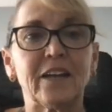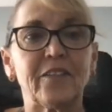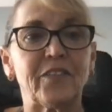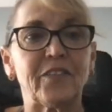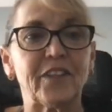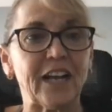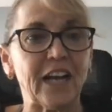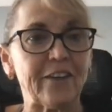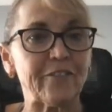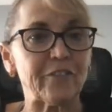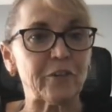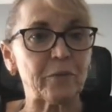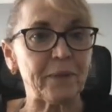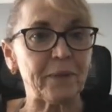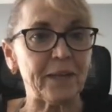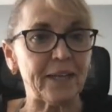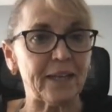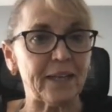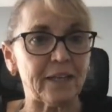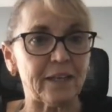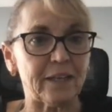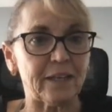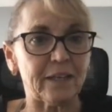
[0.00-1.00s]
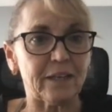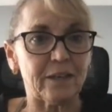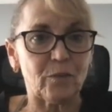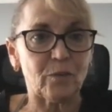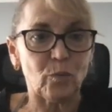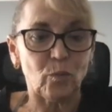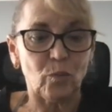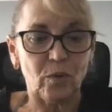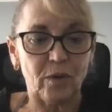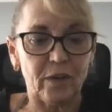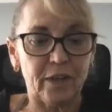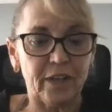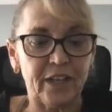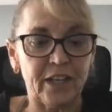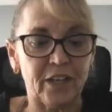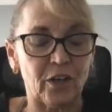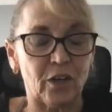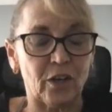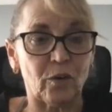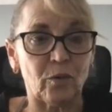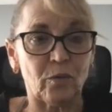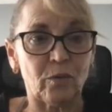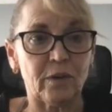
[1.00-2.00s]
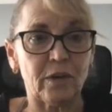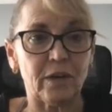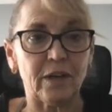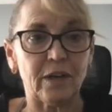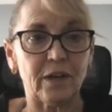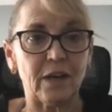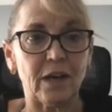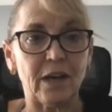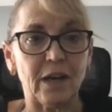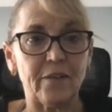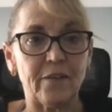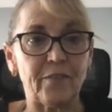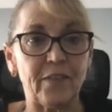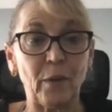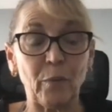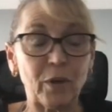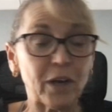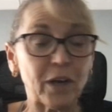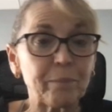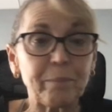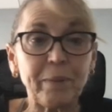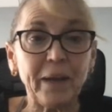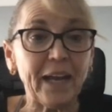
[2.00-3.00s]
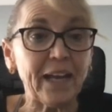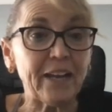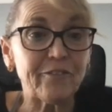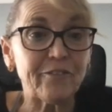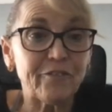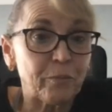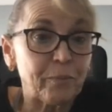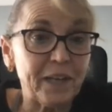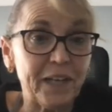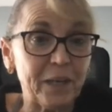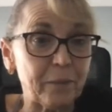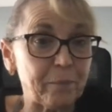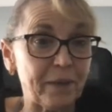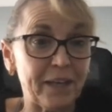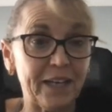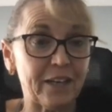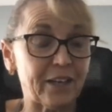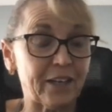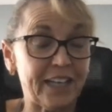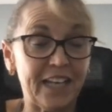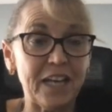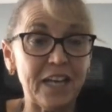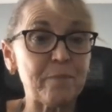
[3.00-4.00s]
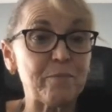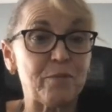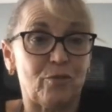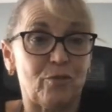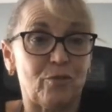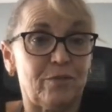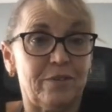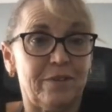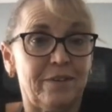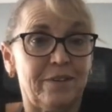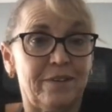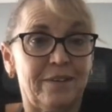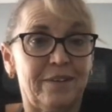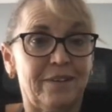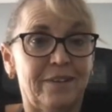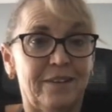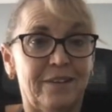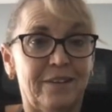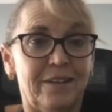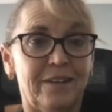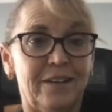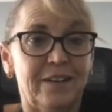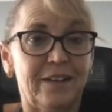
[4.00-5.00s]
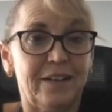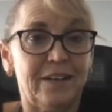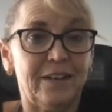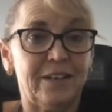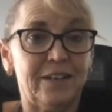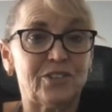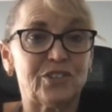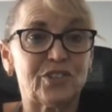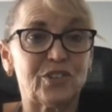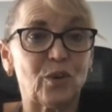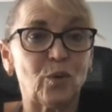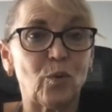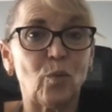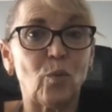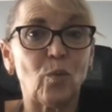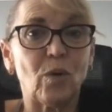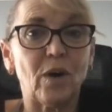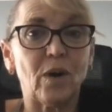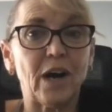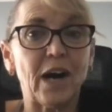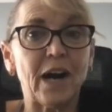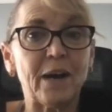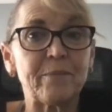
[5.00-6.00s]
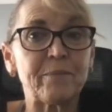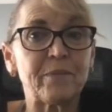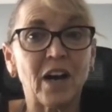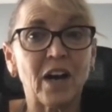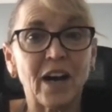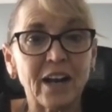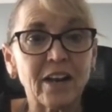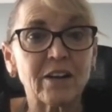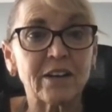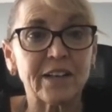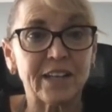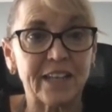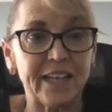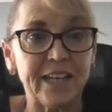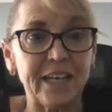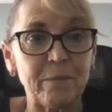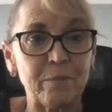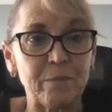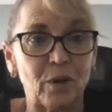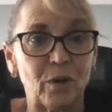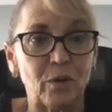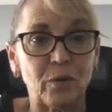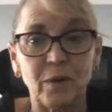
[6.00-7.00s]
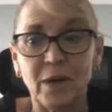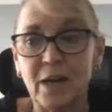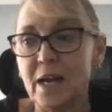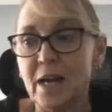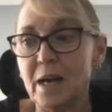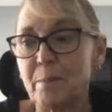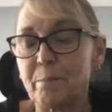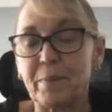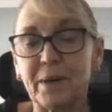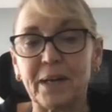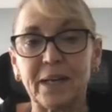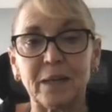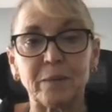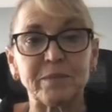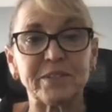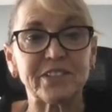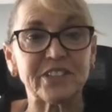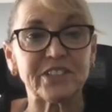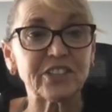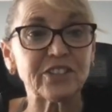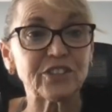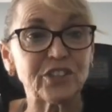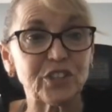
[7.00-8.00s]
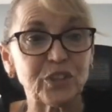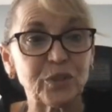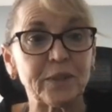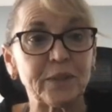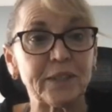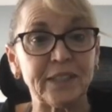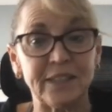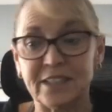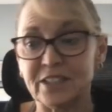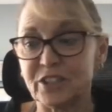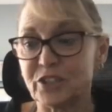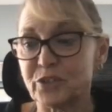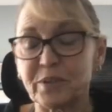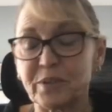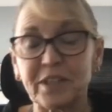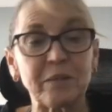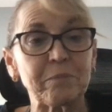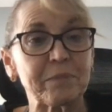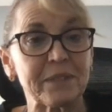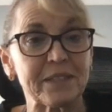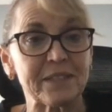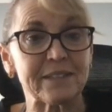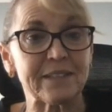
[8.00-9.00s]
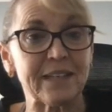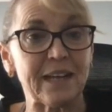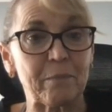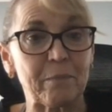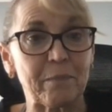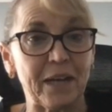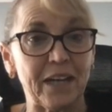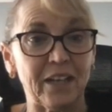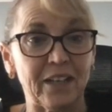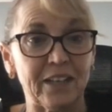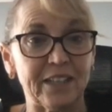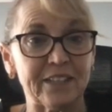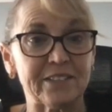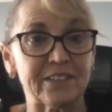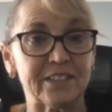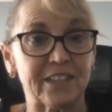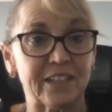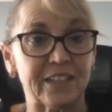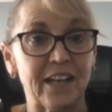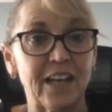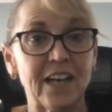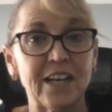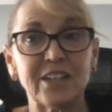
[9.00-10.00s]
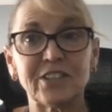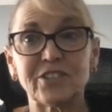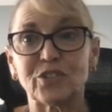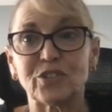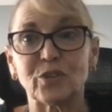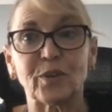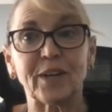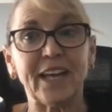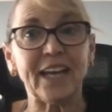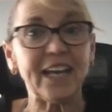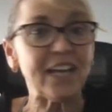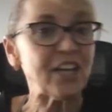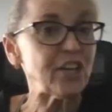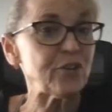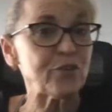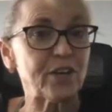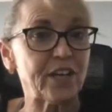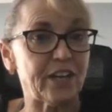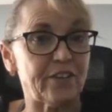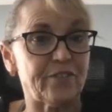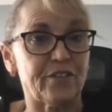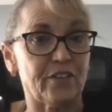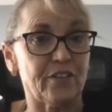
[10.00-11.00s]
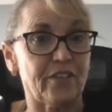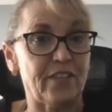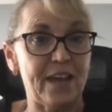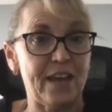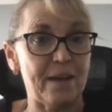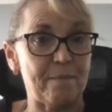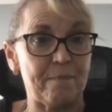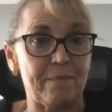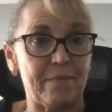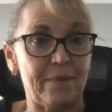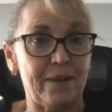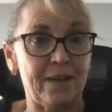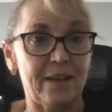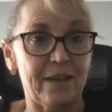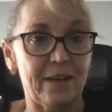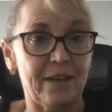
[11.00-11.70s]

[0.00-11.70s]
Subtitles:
the government, you know, they would have paid for me to be on chemo. So I'm not on chemo, but I'm still doing the treatments at my holistic. So can't you cover them?